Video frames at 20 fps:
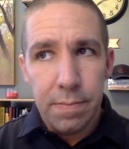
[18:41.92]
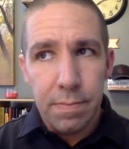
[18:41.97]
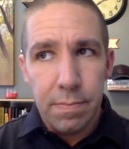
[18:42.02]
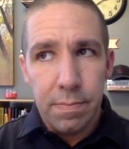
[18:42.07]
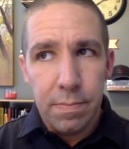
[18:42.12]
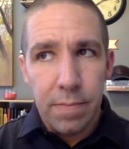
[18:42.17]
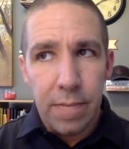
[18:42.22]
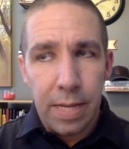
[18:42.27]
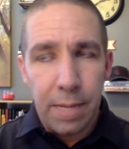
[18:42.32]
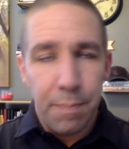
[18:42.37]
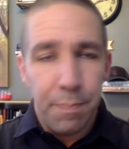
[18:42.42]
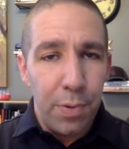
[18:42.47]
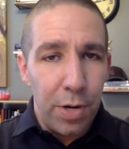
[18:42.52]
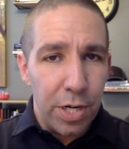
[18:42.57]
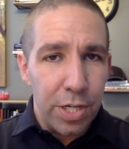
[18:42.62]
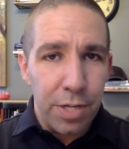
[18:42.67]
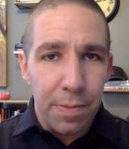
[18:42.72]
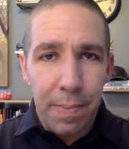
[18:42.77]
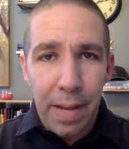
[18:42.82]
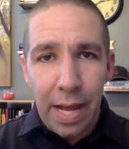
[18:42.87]
like
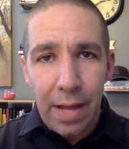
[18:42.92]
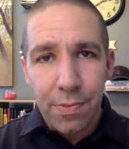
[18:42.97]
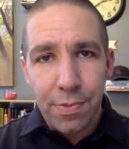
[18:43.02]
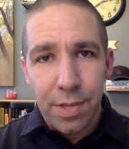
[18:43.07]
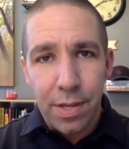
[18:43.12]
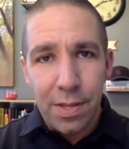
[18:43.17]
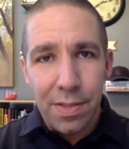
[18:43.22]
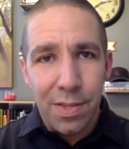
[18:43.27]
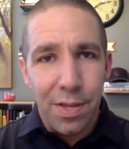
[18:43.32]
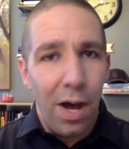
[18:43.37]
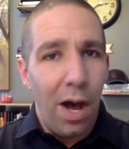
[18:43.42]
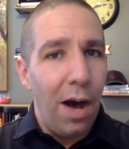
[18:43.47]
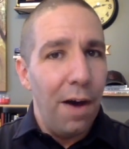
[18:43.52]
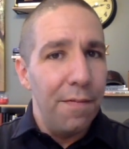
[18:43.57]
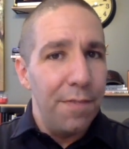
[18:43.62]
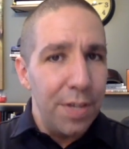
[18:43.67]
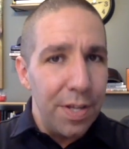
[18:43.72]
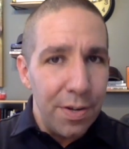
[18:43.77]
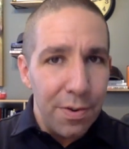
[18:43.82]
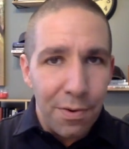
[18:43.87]
books about the
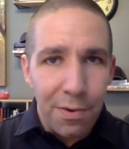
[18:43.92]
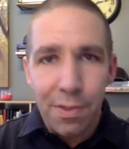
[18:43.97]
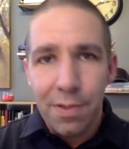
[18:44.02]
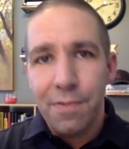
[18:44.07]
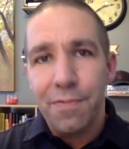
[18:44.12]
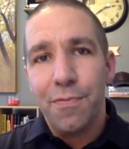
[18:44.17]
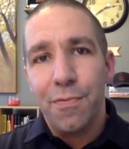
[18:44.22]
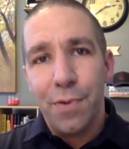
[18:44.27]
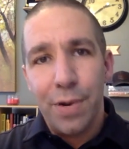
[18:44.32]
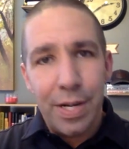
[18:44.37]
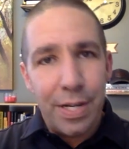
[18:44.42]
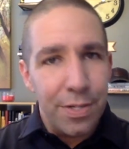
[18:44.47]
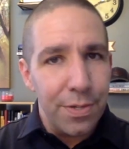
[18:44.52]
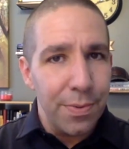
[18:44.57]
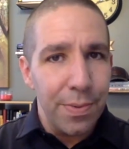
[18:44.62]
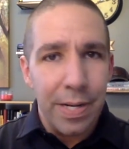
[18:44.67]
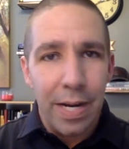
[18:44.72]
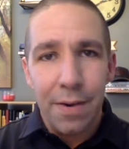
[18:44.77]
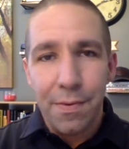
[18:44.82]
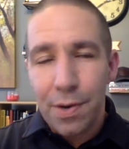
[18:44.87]
oven or the fridge or
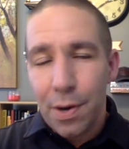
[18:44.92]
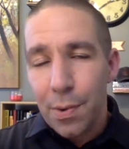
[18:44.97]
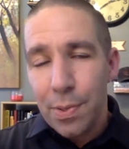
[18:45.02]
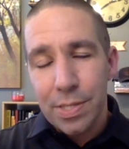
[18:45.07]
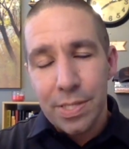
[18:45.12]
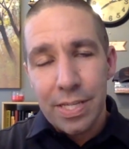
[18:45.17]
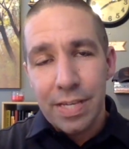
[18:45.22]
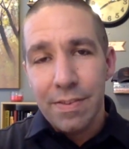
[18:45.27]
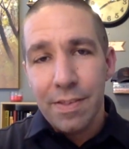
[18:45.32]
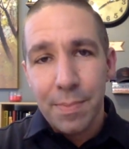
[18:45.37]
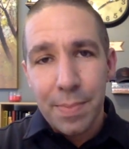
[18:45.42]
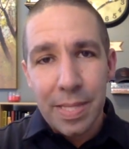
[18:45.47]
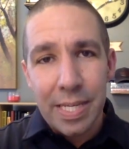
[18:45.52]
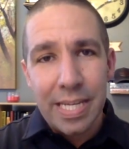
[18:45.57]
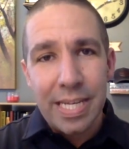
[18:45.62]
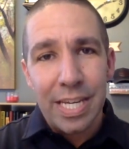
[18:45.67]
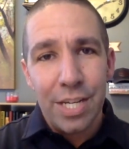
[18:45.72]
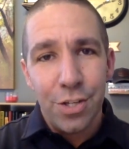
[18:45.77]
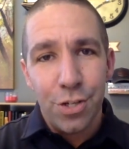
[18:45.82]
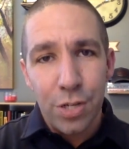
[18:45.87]
whatever, always leave them in the
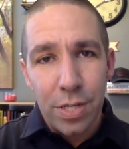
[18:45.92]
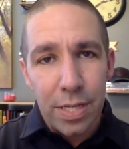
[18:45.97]
kitchen,